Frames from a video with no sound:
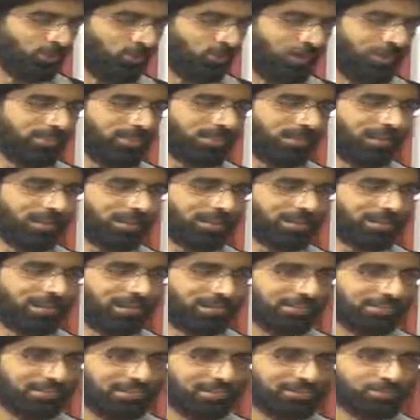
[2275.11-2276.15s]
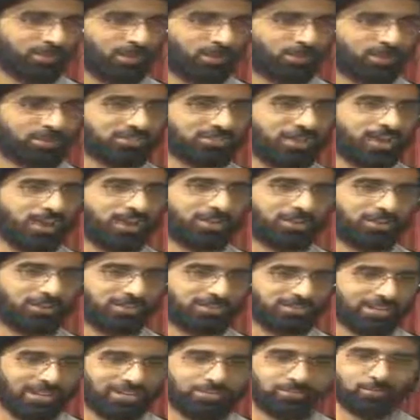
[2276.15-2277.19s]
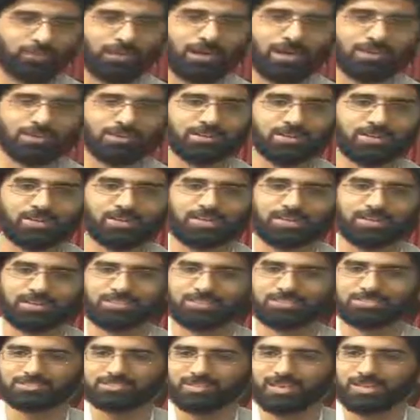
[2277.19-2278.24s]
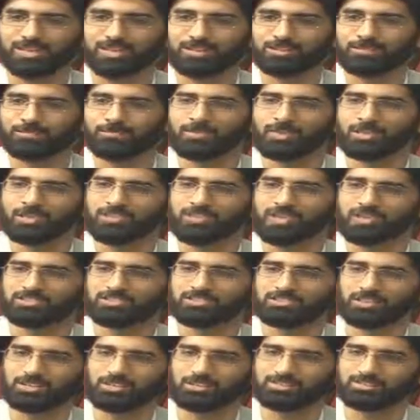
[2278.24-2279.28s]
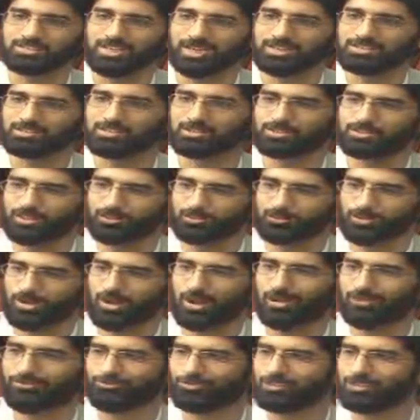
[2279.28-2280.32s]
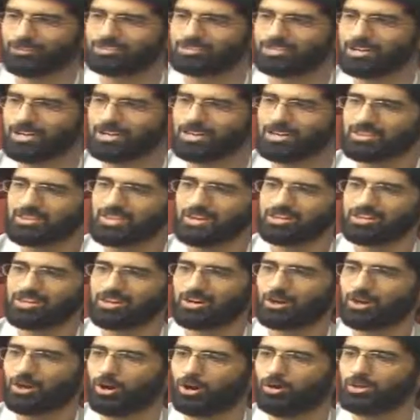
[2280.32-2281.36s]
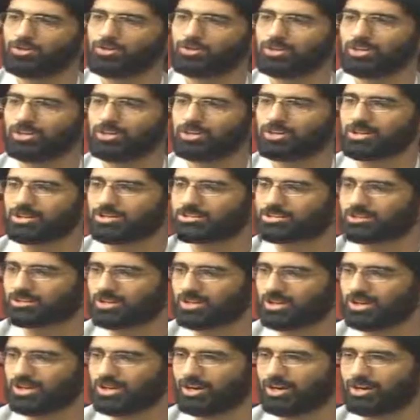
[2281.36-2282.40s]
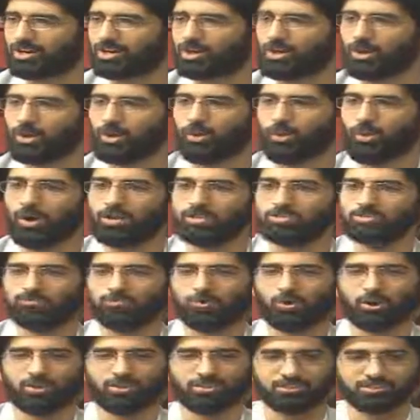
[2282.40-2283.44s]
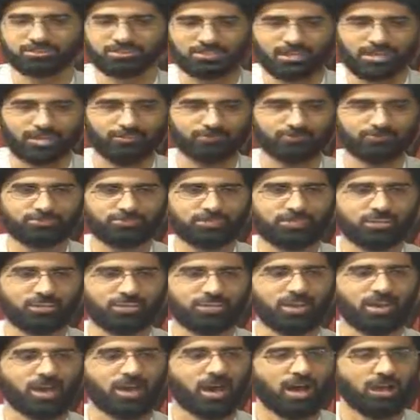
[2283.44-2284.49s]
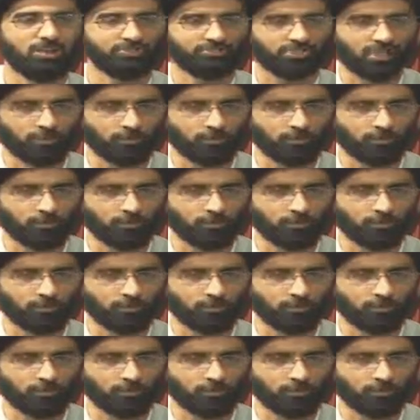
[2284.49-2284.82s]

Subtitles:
When Lady Khadijah was on her deathbed, it is said that she said to the Prophet that her only concern was for the safety of